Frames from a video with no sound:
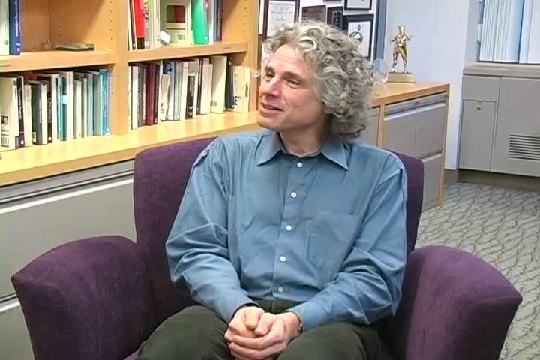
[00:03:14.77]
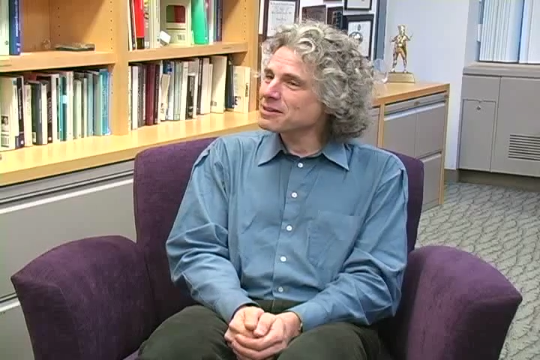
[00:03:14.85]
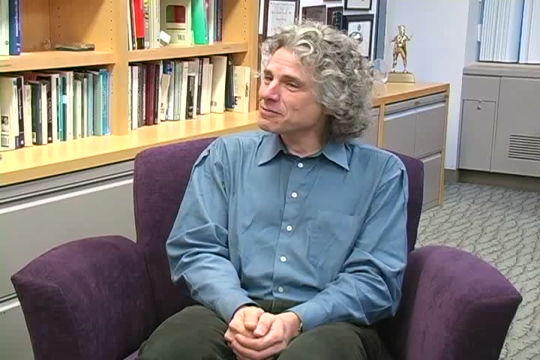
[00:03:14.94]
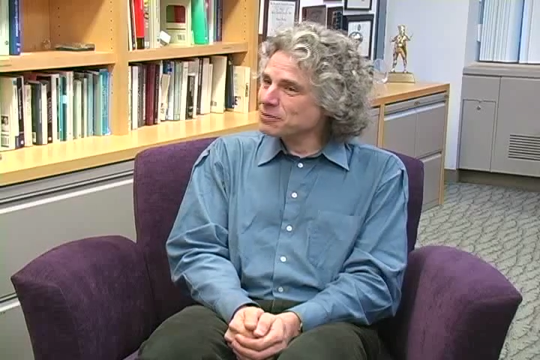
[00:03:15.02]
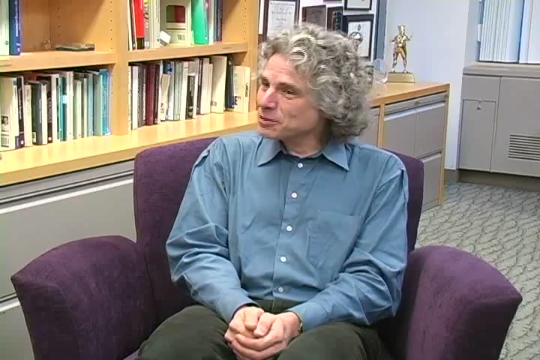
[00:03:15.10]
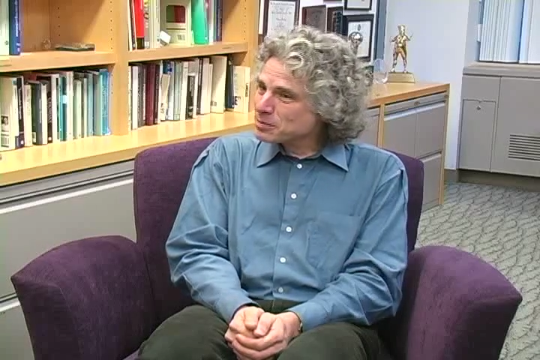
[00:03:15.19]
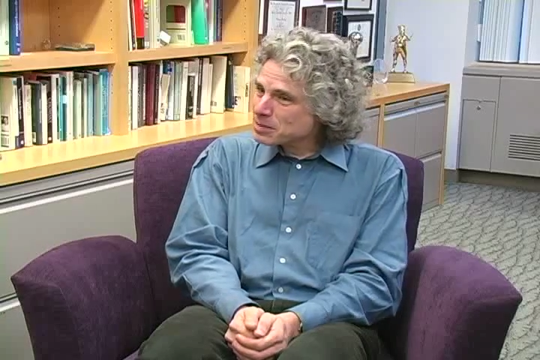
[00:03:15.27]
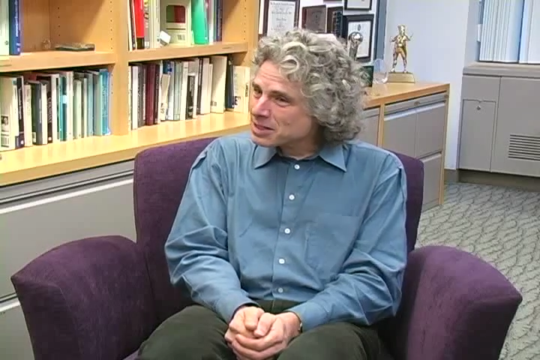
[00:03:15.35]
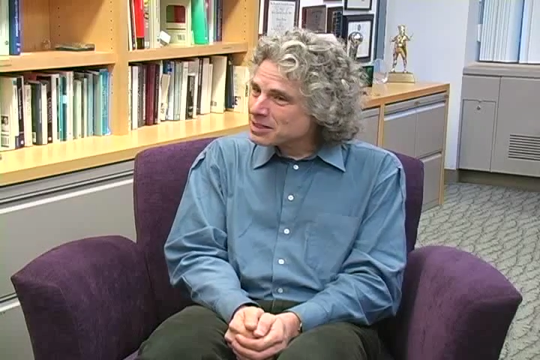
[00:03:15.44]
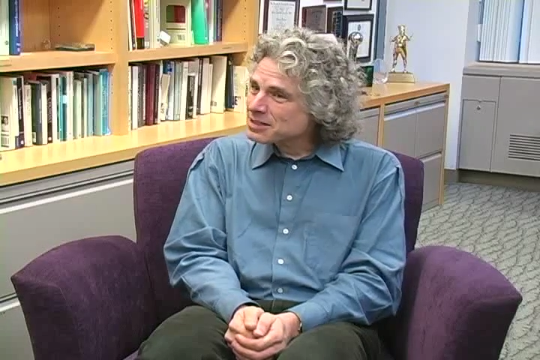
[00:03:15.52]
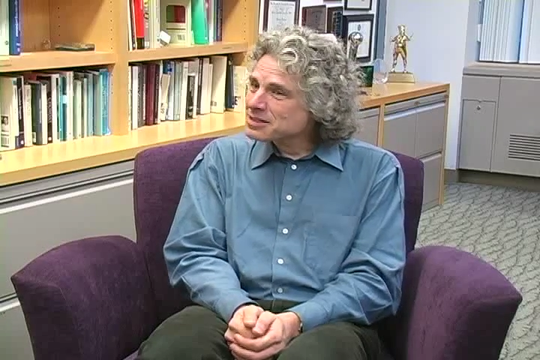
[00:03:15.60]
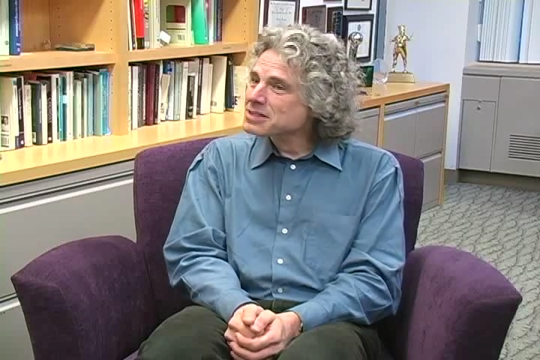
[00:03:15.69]
the film
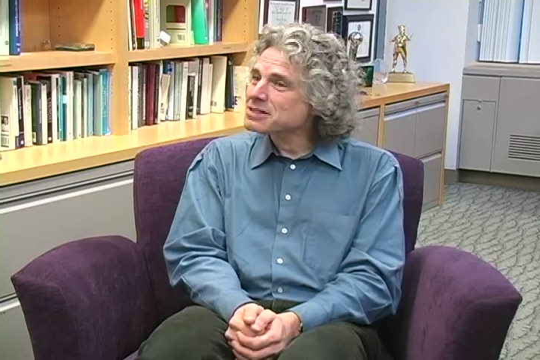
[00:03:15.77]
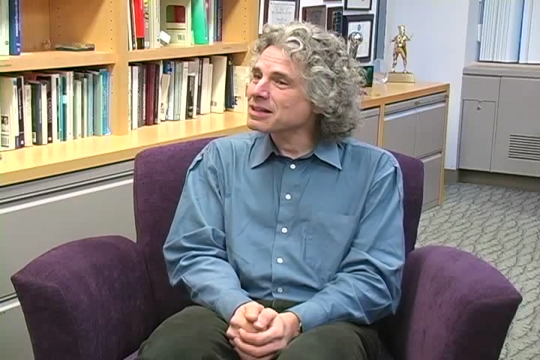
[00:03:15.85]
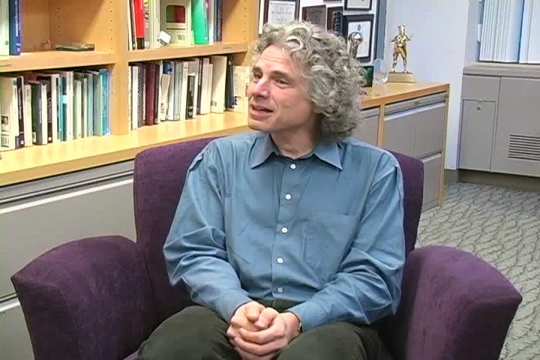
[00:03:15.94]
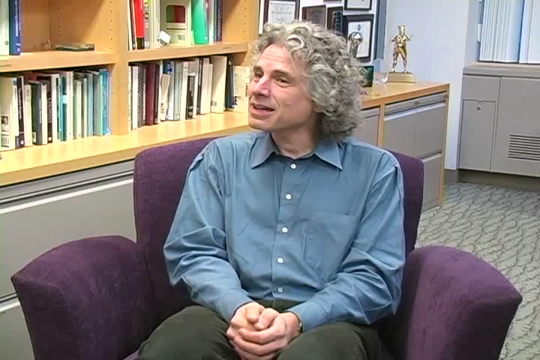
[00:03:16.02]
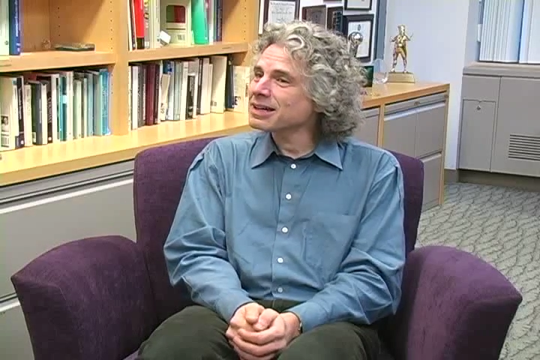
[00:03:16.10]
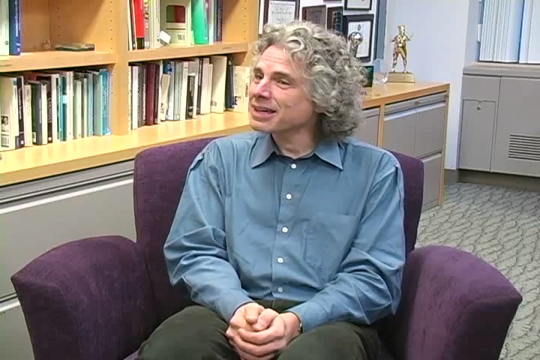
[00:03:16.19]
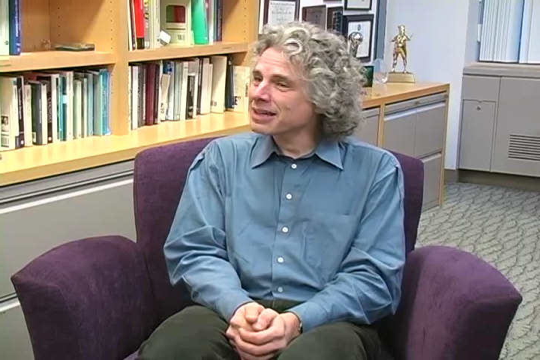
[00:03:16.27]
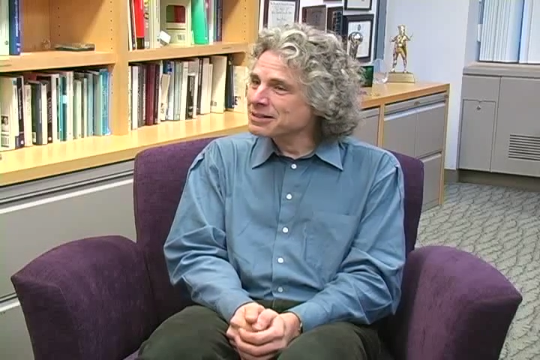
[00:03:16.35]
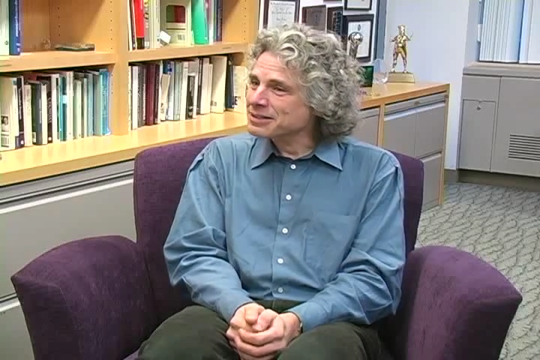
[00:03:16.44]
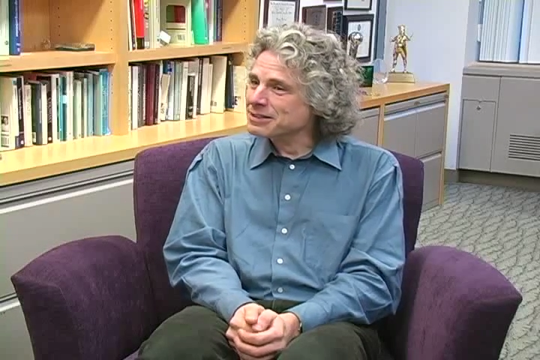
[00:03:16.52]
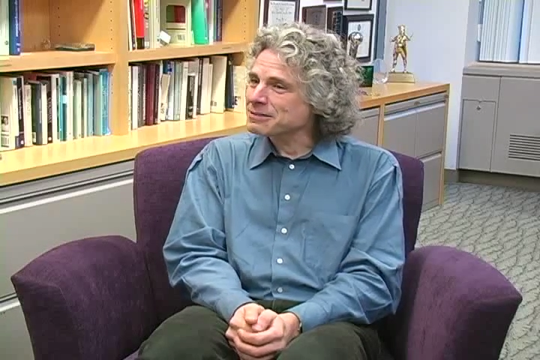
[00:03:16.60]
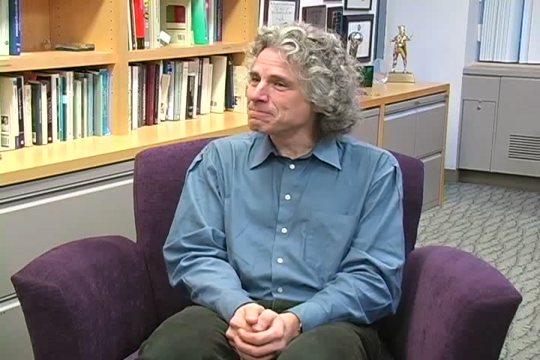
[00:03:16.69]
is
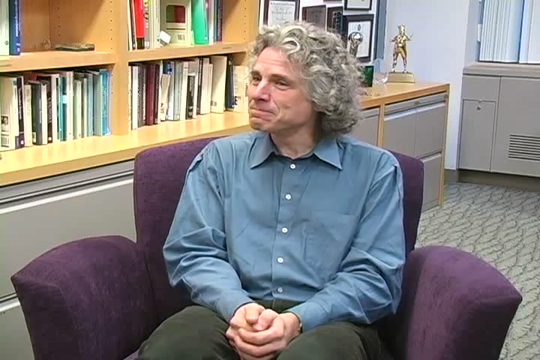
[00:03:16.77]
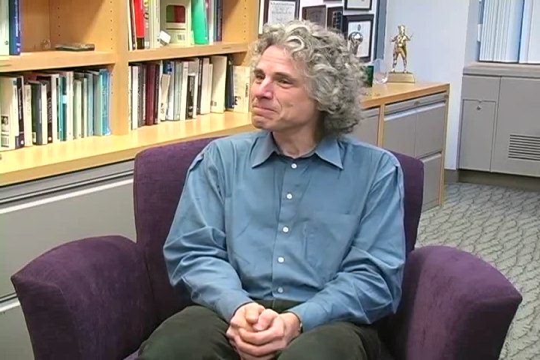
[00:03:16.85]
edited.